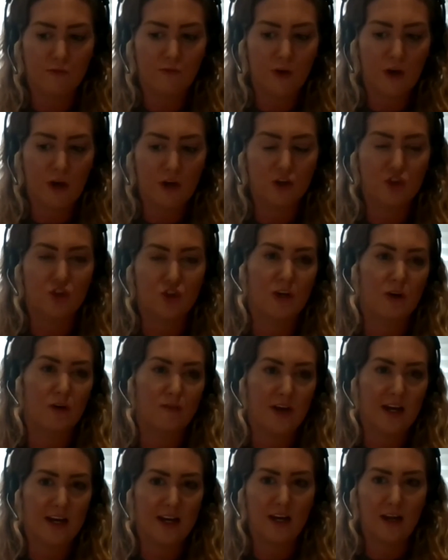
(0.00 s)
first year
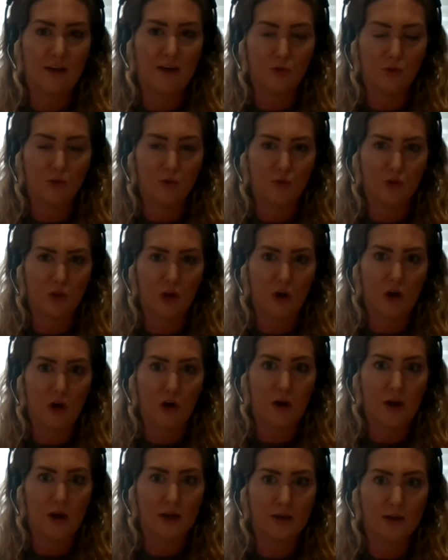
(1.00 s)
of A levels that
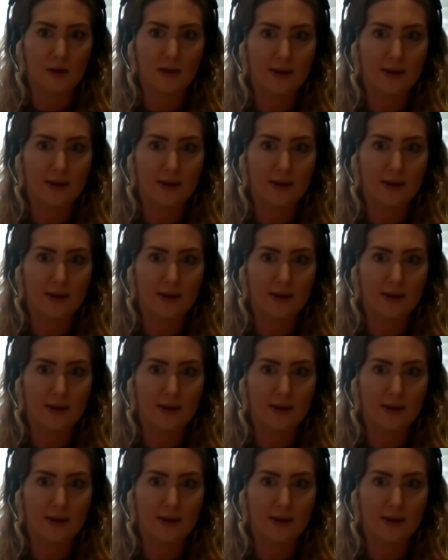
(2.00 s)
I